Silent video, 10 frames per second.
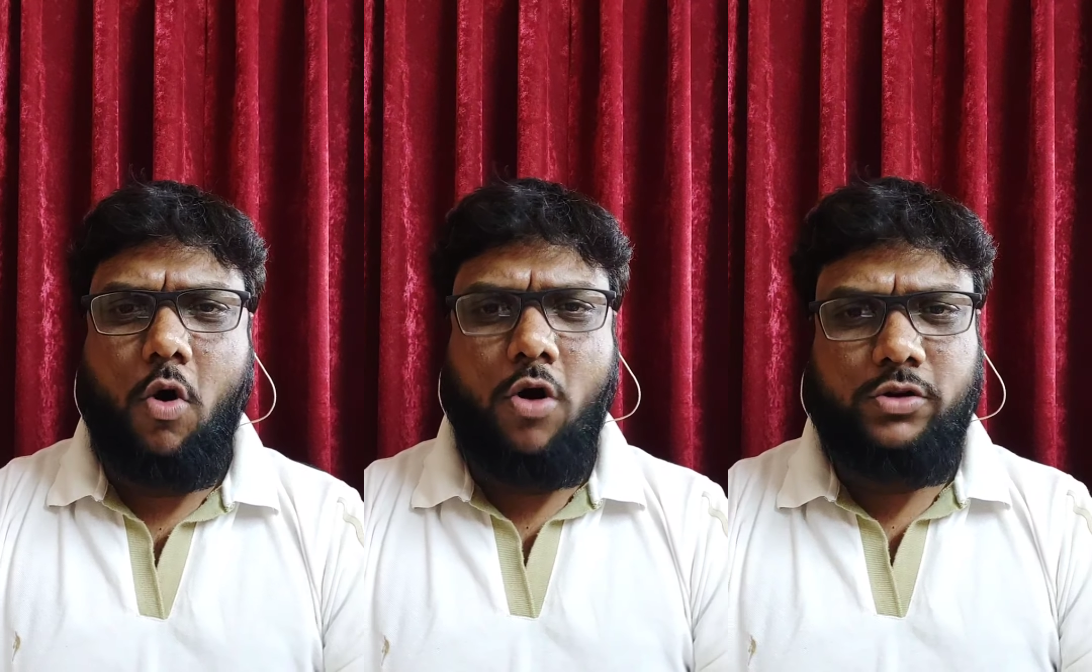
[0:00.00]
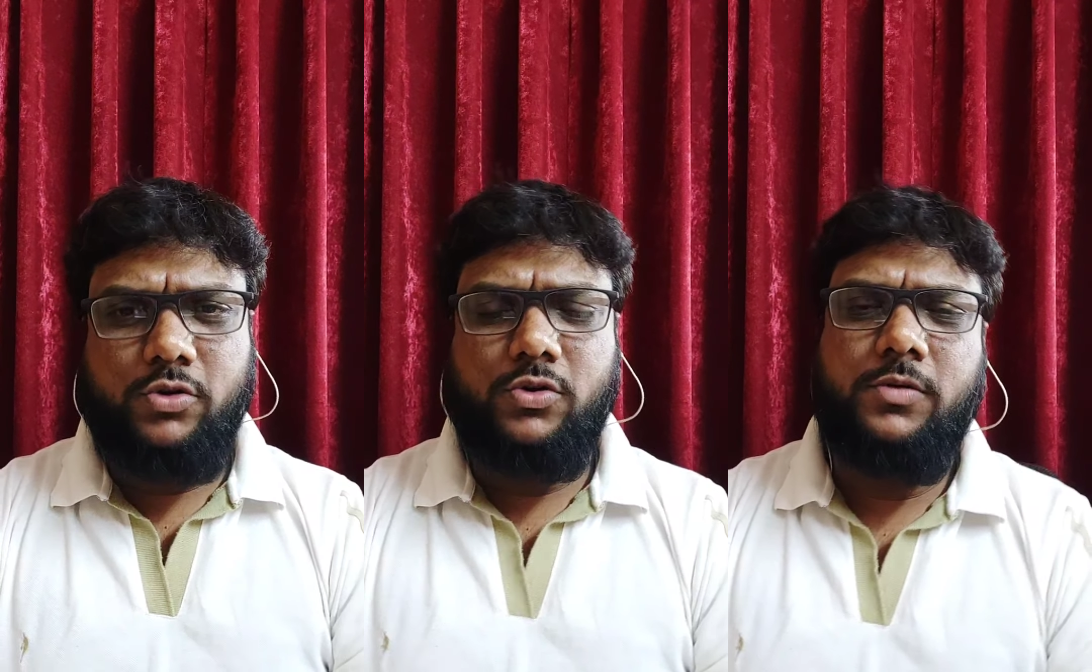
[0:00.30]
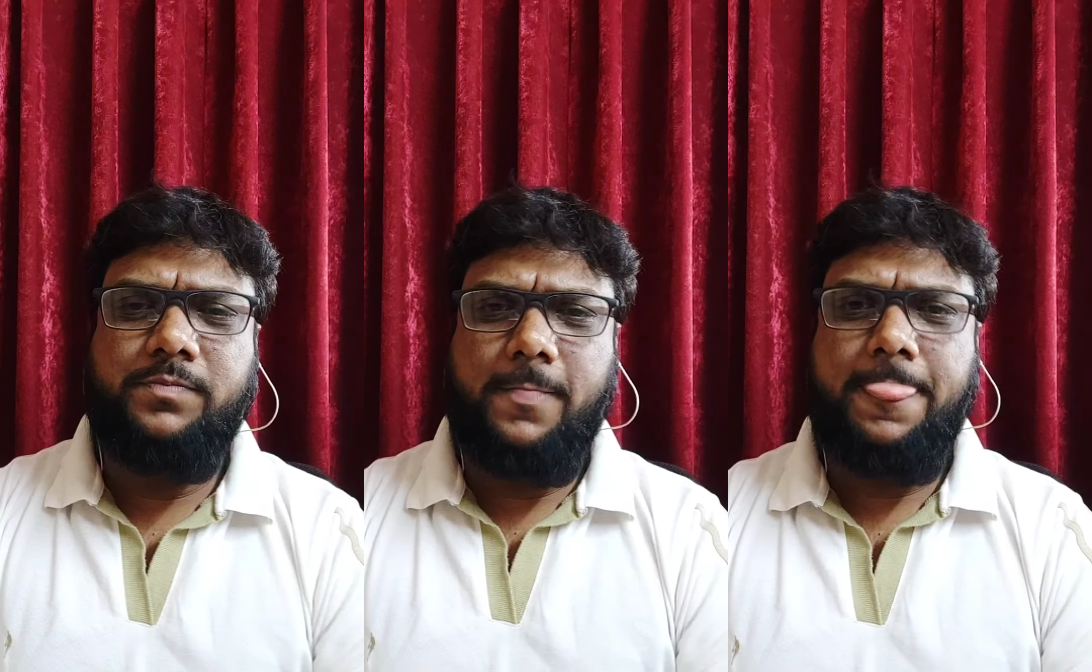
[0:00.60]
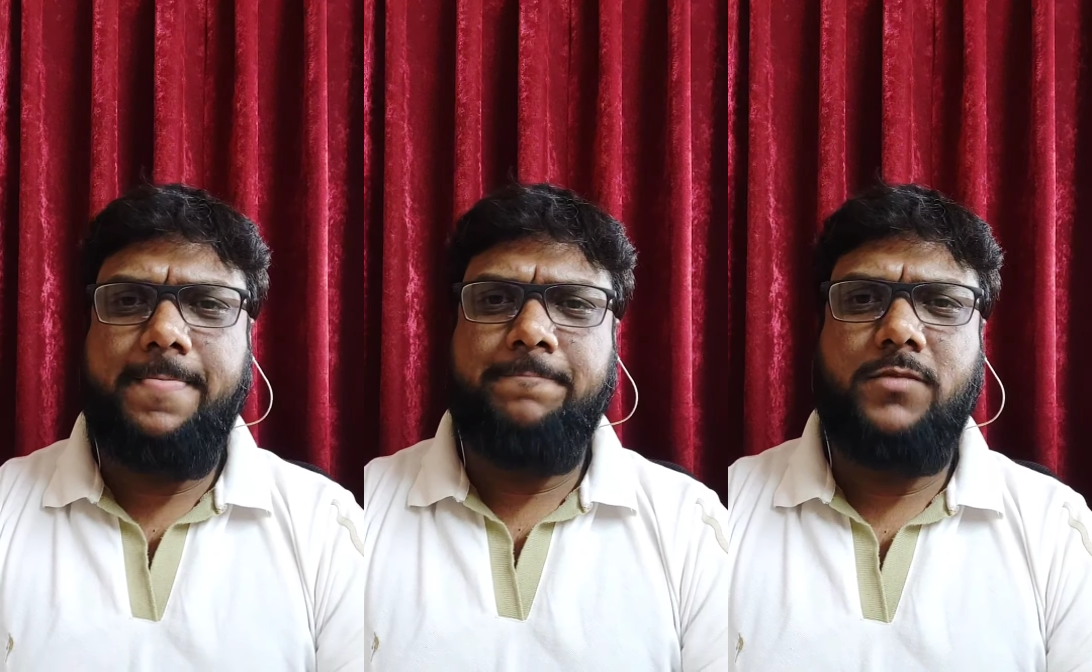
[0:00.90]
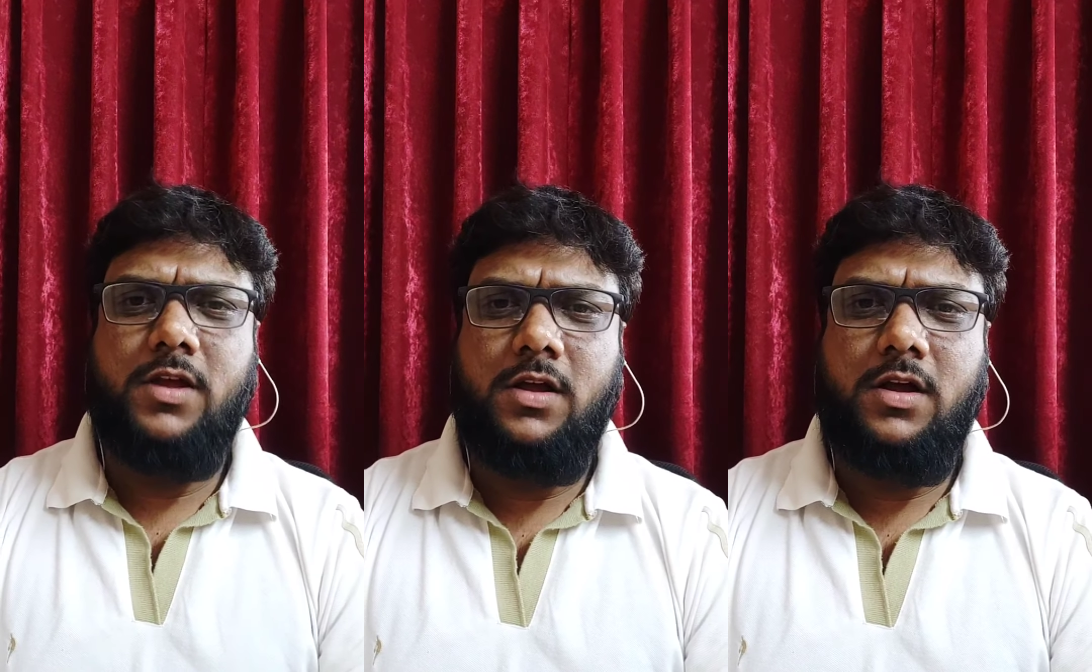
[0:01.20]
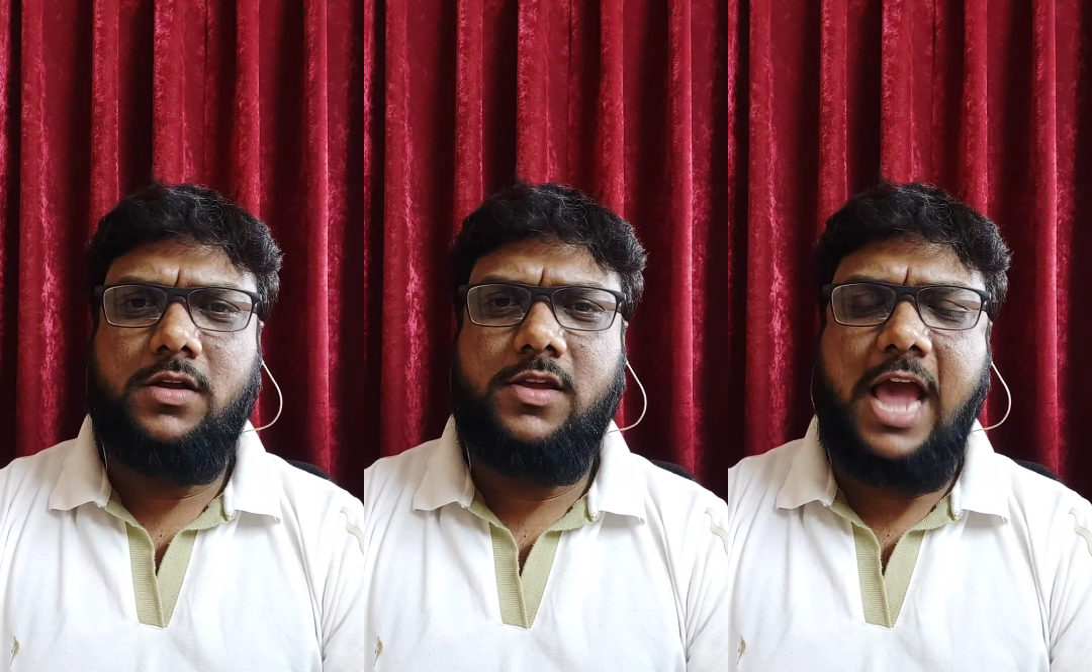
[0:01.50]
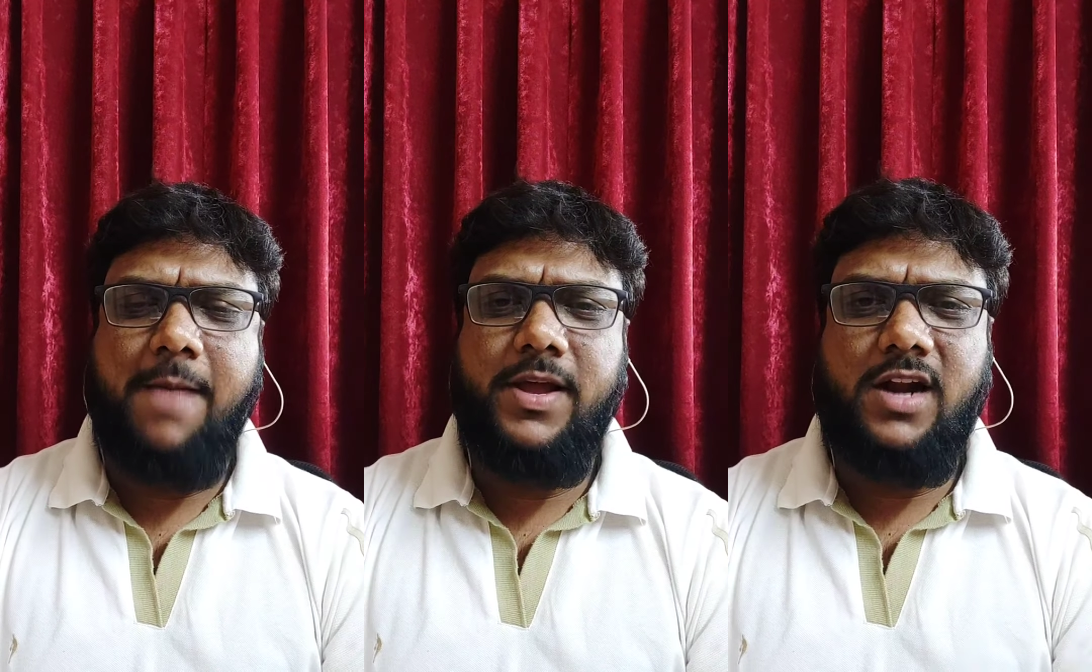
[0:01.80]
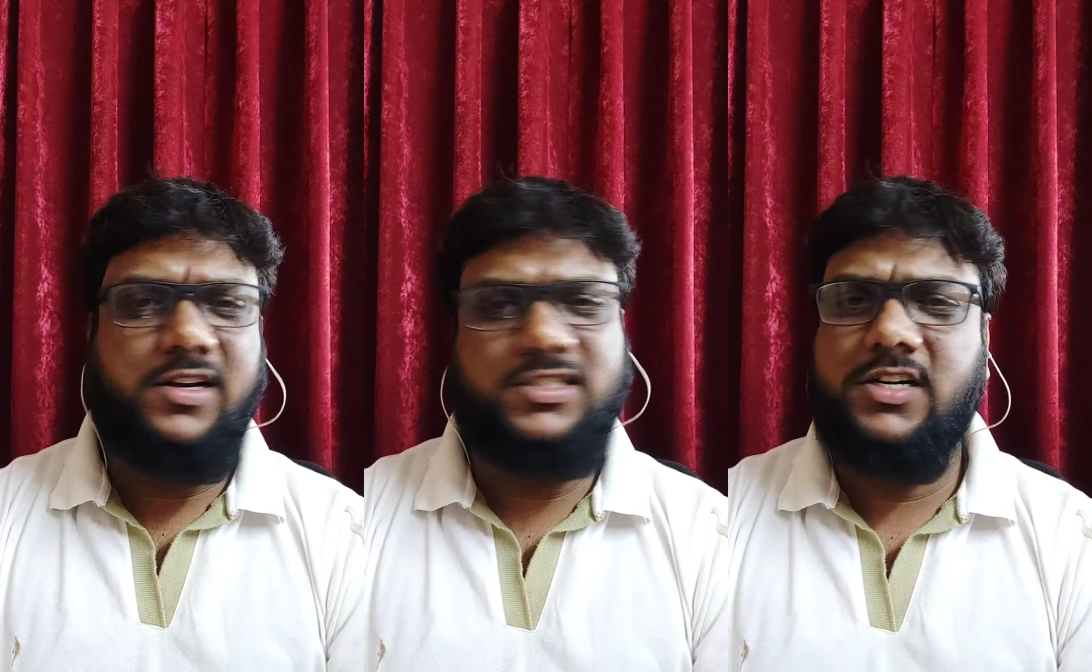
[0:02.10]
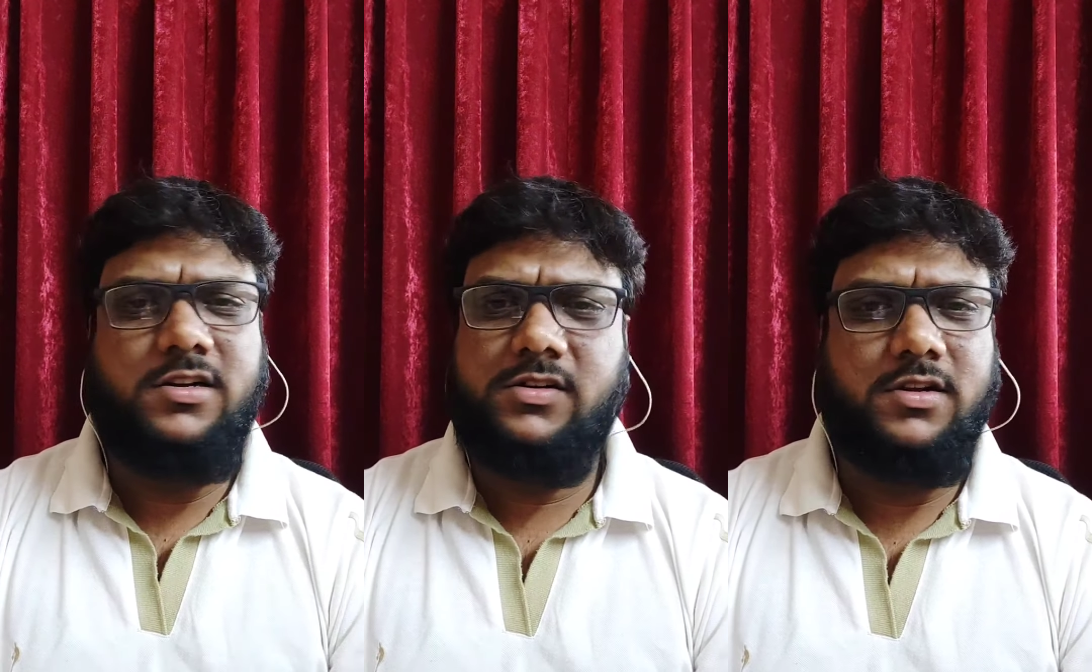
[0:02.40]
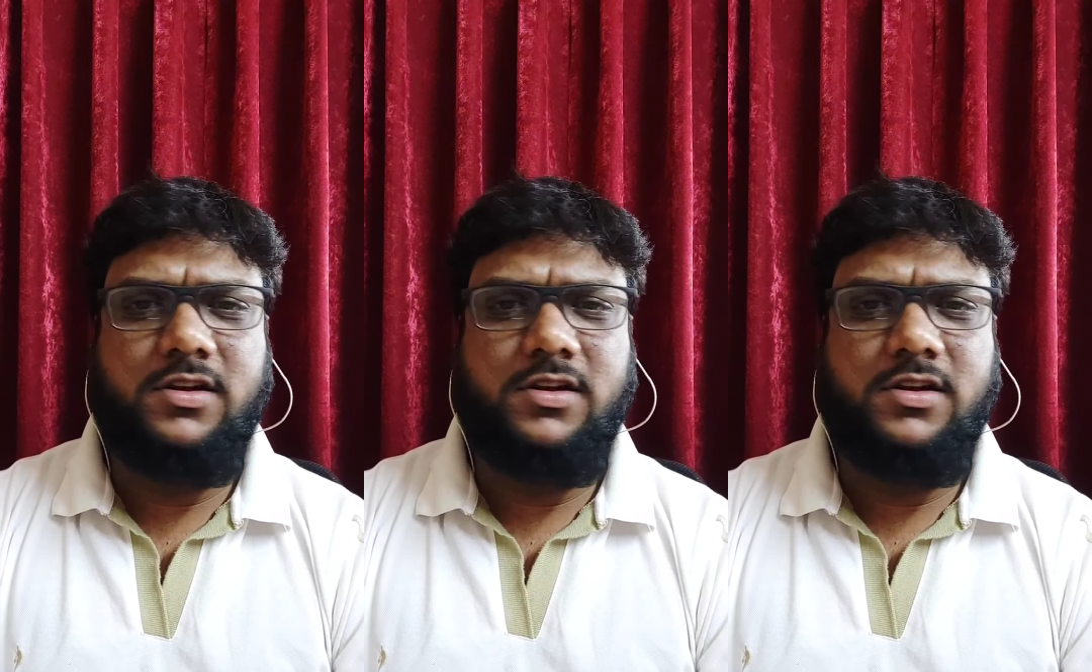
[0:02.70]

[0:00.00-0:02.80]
auto, camera doesn't